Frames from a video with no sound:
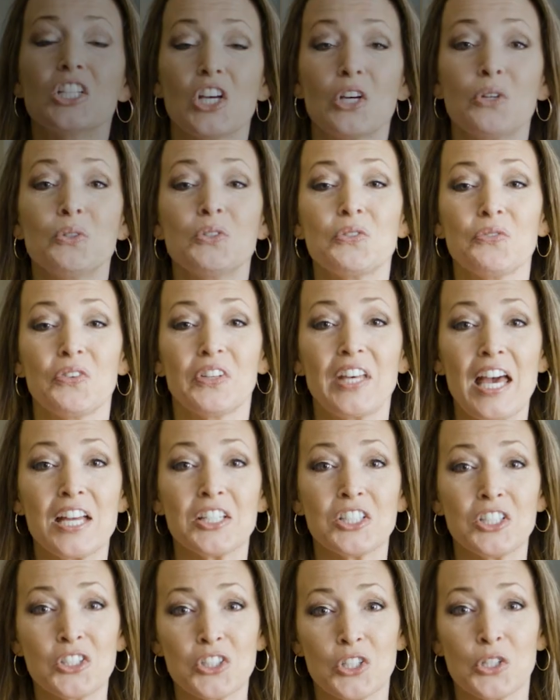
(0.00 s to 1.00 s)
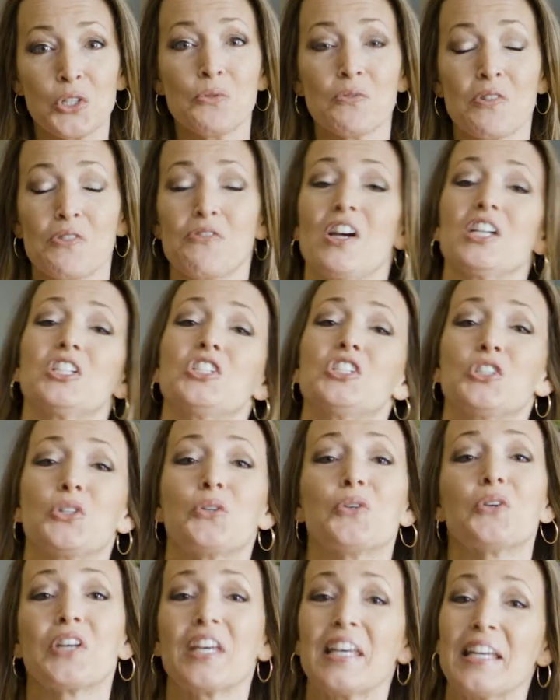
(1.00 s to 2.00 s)
Don't forget to refresh
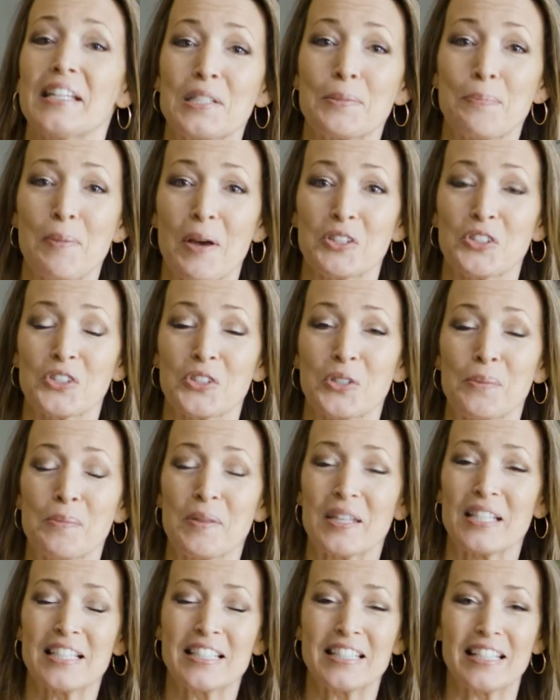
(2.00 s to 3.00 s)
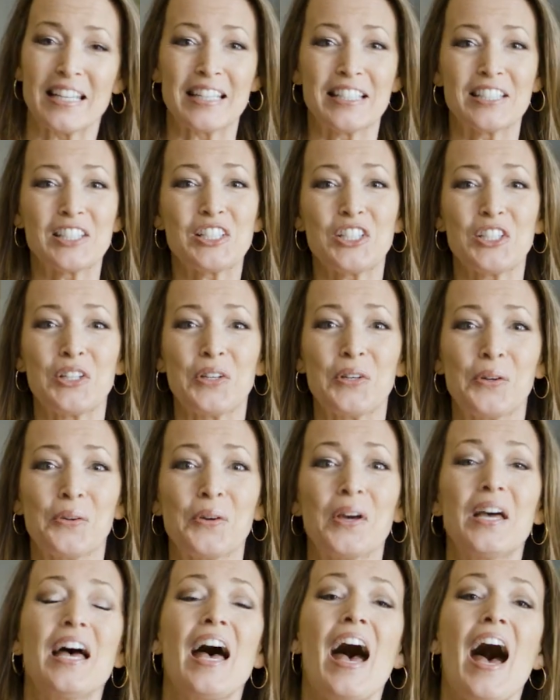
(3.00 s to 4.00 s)
your kids' bedroom this year too.
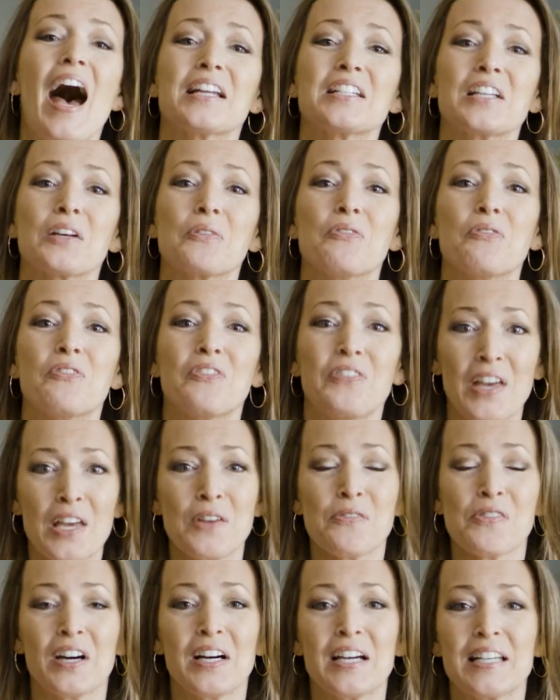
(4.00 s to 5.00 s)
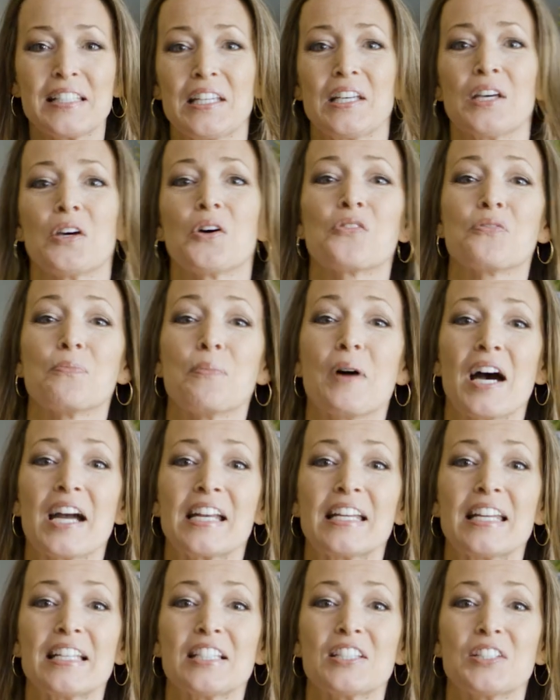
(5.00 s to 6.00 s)
And a favourite idea of
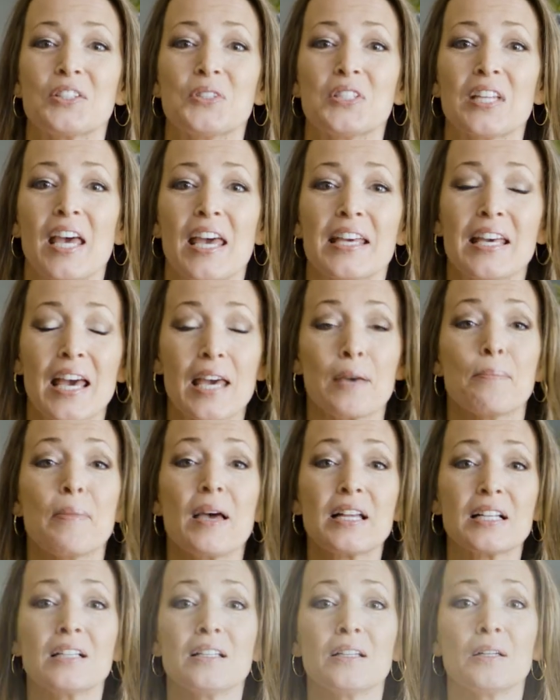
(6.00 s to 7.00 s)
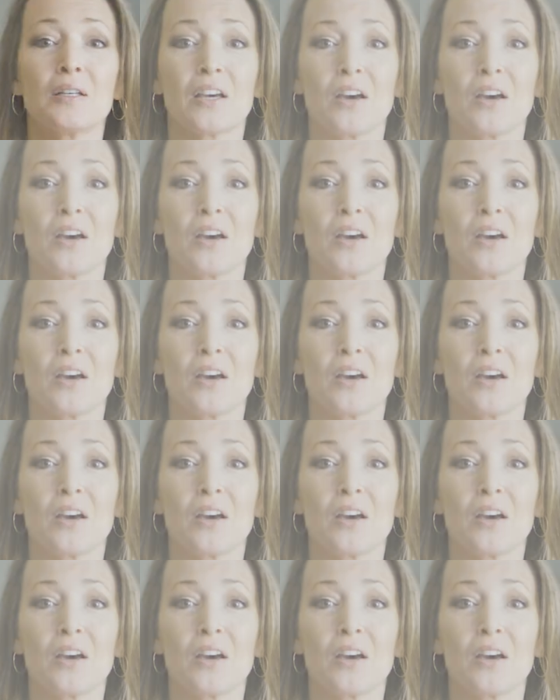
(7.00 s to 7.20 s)
mine is to take a metal